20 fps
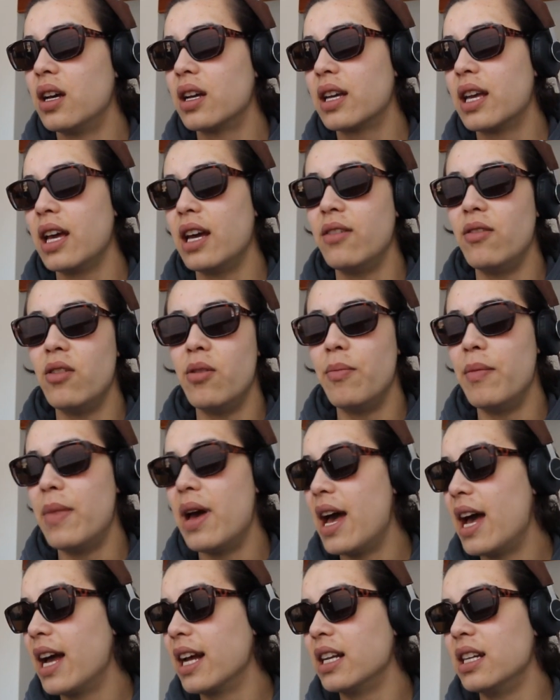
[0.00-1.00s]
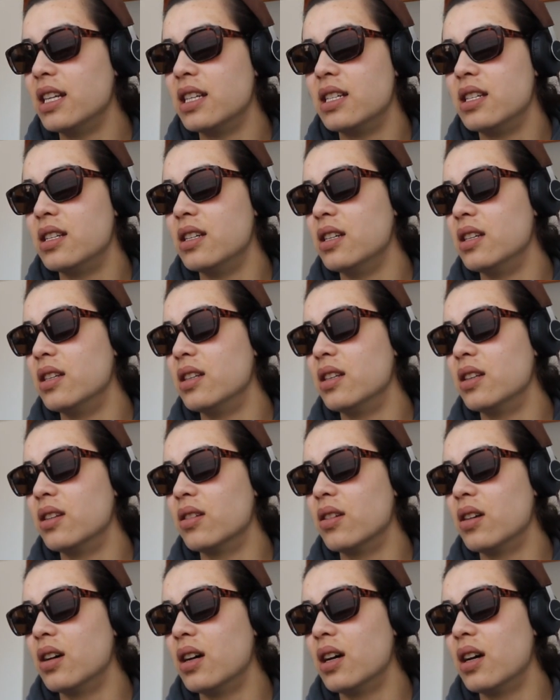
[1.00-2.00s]
Kevin
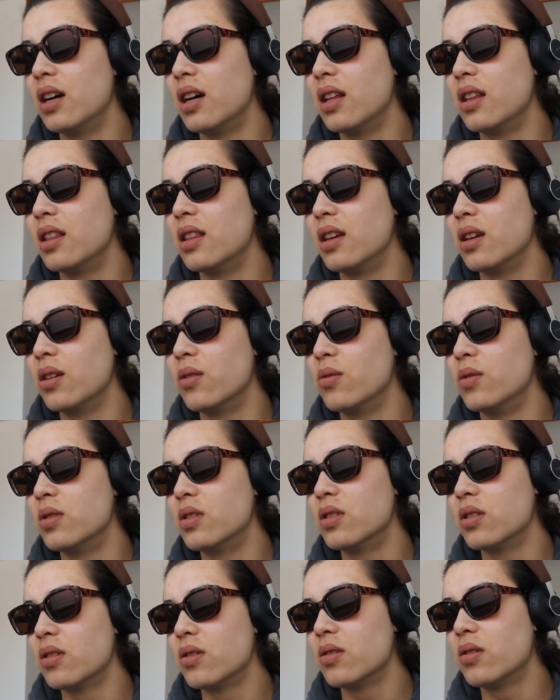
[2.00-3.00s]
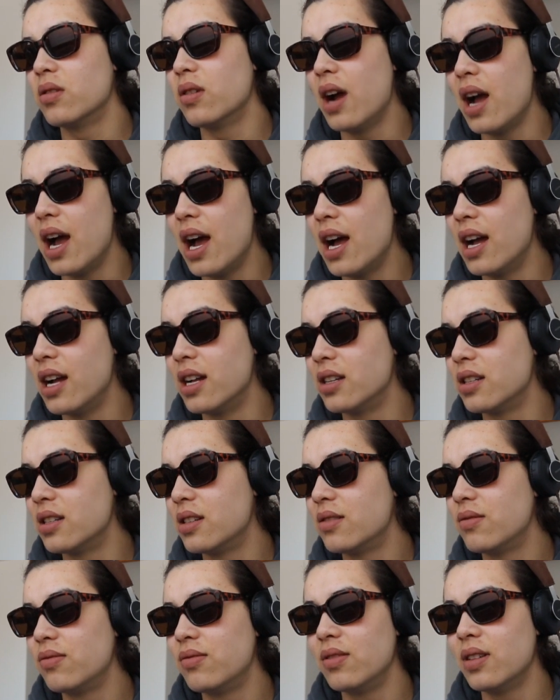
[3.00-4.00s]
Magnussen, I think, was a
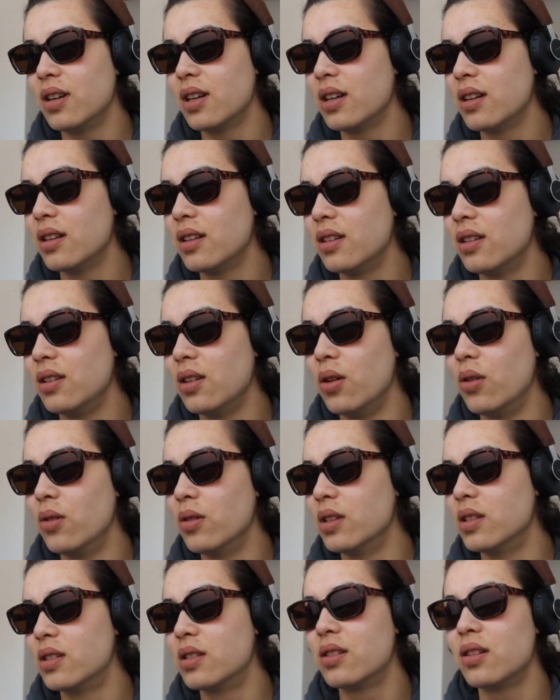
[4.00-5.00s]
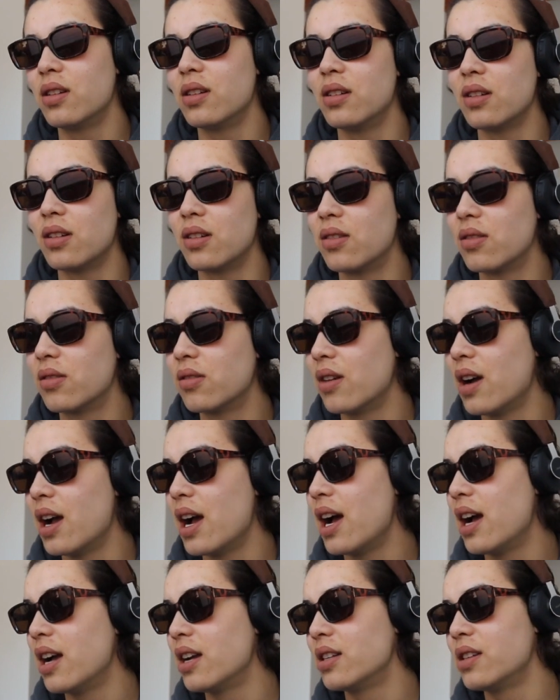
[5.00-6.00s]
crash. Logan started to
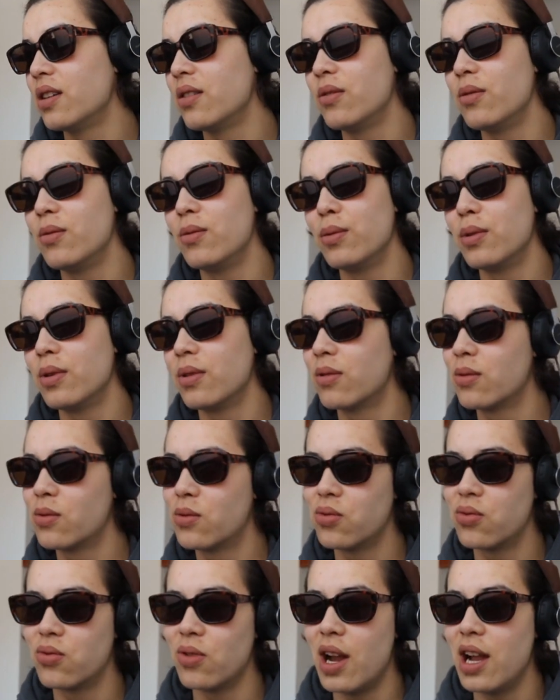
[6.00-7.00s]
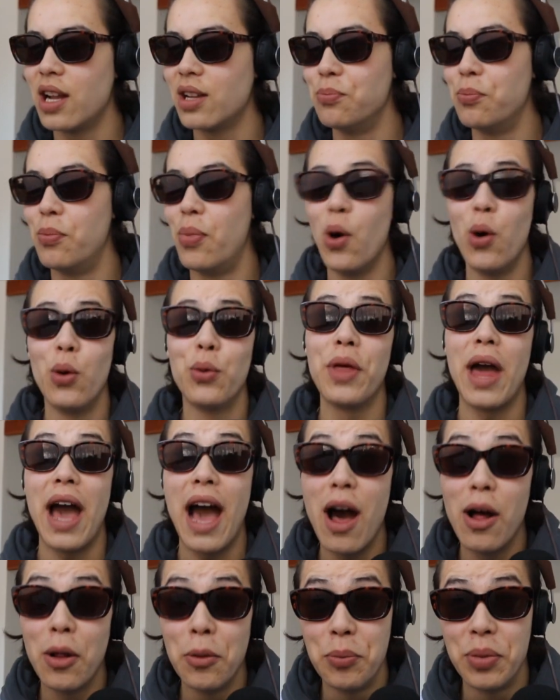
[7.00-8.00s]
crash. Everybody crashed. Both
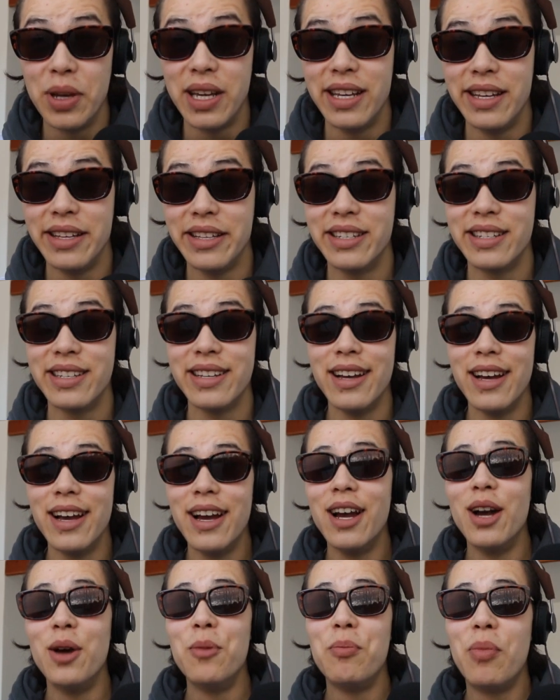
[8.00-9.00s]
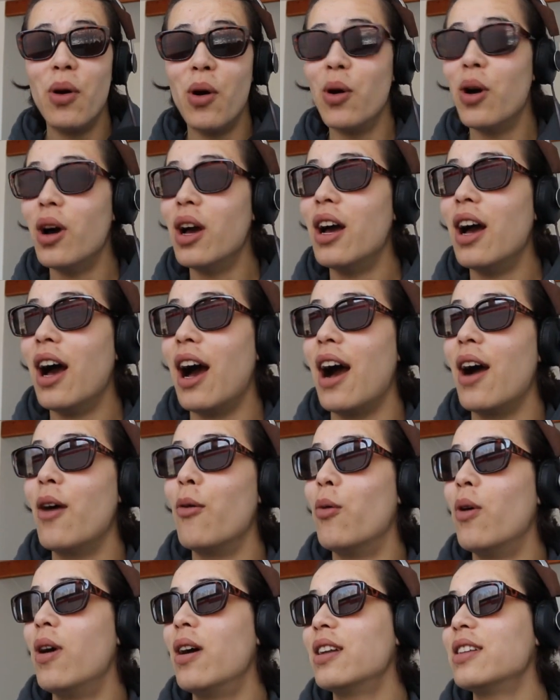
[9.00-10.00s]
Alpines. I
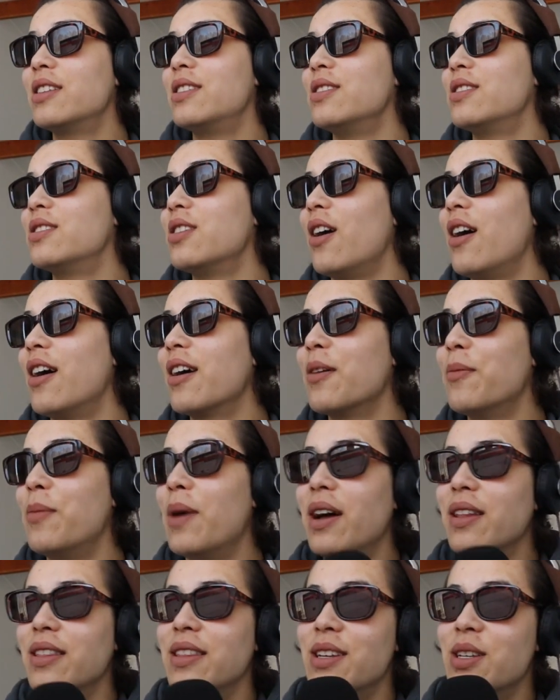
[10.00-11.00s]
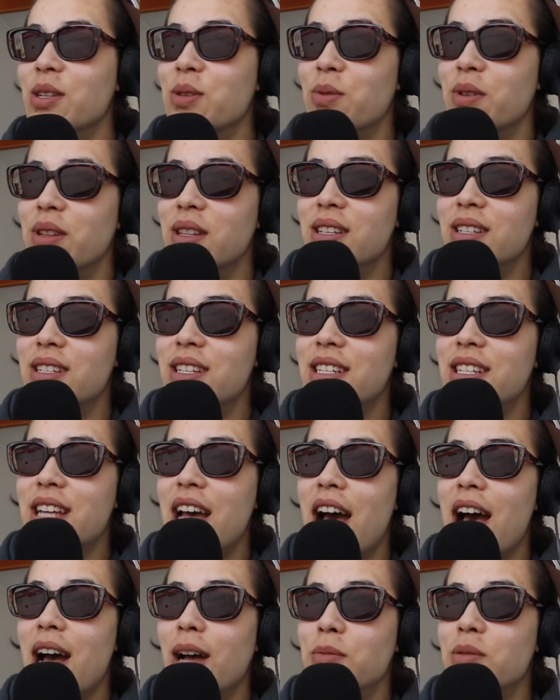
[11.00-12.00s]
wanted to talk about this one. This is
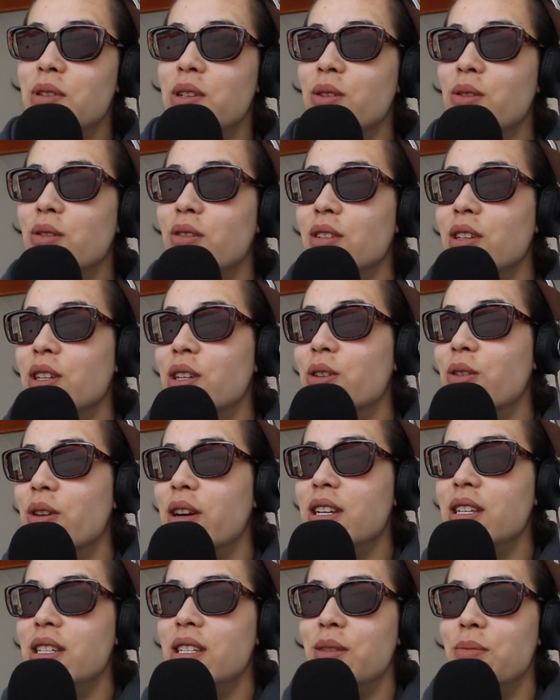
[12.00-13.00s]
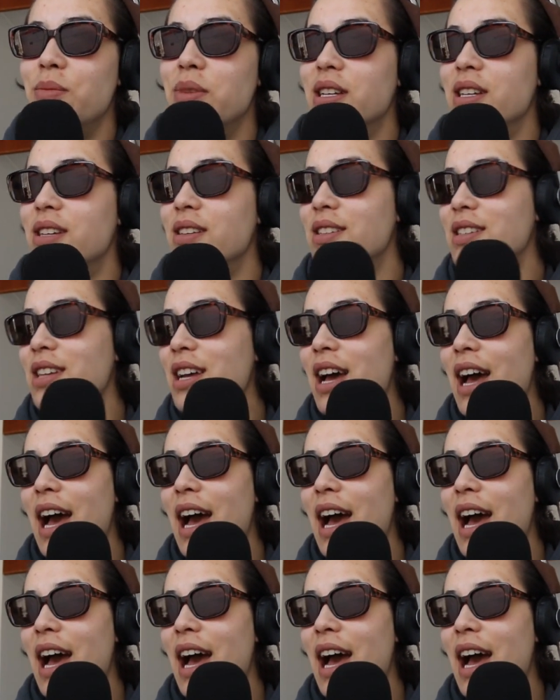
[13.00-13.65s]
absolutely crazy because